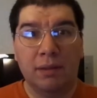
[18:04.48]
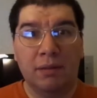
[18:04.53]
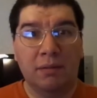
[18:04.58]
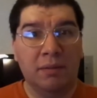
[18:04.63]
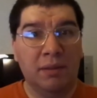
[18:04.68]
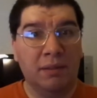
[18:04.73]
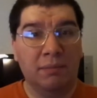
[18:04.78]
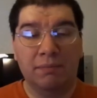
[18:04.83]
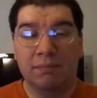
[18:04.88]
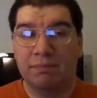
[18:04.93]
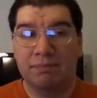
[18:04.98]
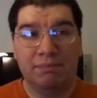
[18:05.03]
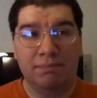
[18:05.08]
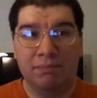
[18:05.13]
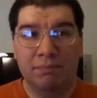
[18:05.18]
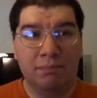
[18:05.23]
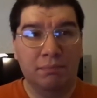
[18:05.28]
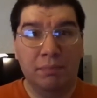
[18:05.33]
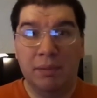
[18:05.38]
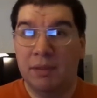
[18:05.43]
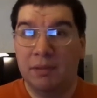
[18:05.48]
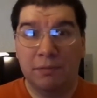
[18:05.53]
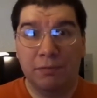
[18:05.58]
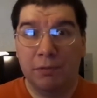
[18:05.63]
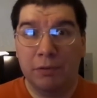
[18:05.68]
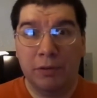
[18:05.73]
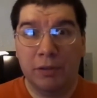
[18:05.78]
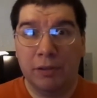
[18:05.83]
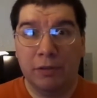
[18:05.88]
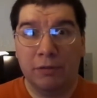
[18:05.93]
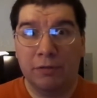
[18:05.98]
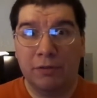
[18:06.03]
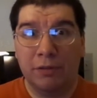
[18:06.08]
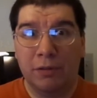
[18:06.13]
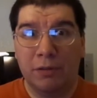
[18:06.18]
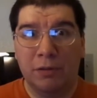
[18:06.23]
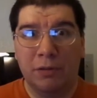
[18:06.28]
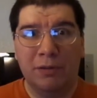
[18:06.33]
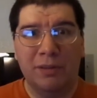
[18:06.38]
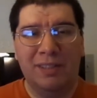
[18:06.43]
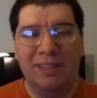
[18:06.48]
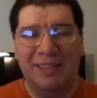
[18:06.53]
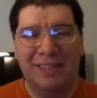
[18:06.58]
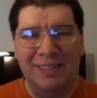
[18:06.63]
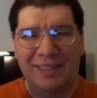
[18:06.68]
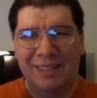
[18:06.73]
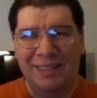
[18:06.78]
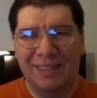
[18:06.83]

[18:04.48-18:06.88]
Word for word: I mean, being thirty years old,